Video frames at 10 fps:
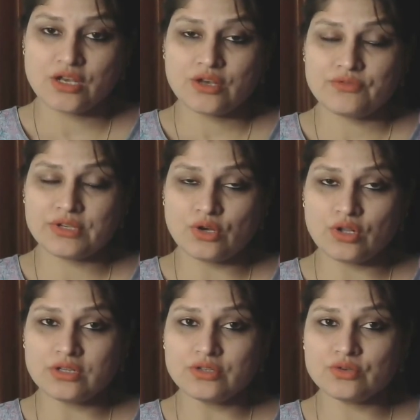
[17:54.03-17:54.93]
We
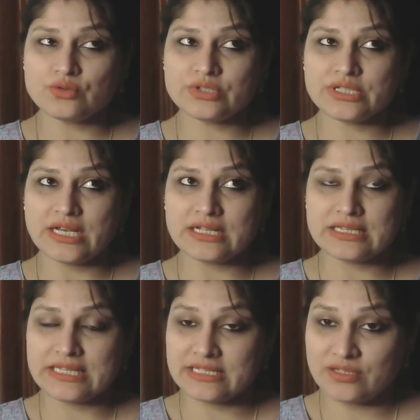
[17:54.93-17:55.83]
all know the young
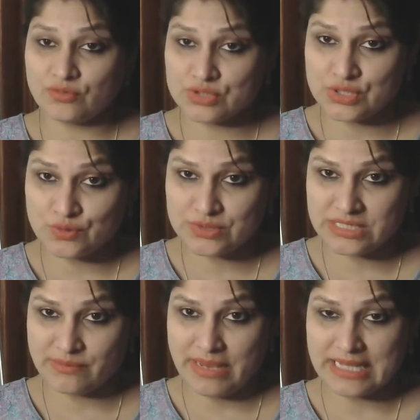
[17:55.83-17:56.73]
lady was
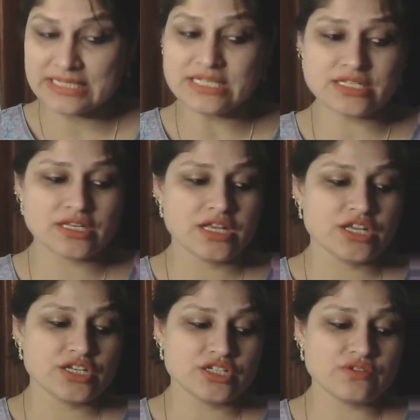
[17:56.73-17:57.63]
Lucy Manette.
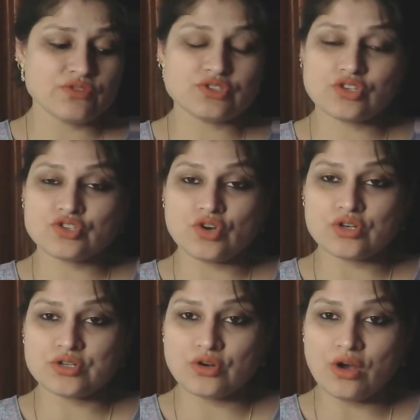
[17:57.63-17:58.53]
She was the
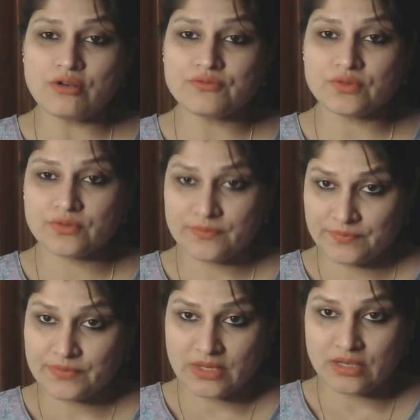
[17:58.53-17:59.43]
daughter of
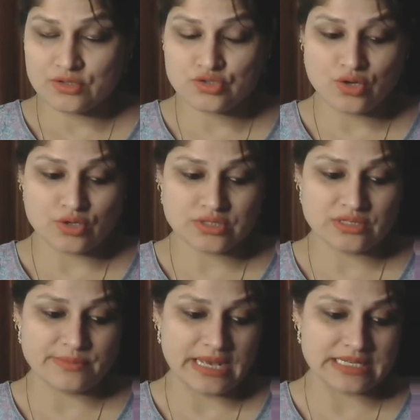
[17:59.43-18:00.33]
Dr.
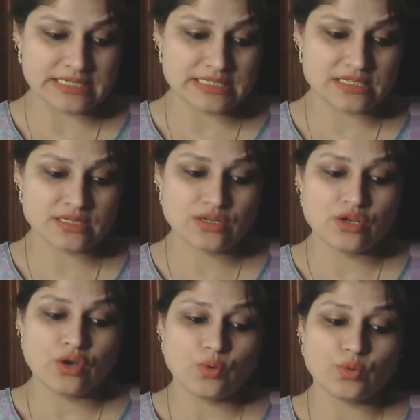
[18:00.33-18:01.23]
Manette.
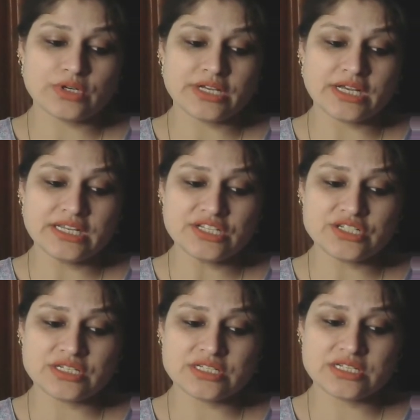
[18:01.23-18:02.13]
What
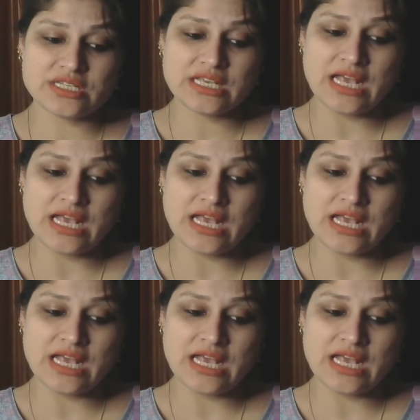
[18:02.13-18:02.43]
connection did he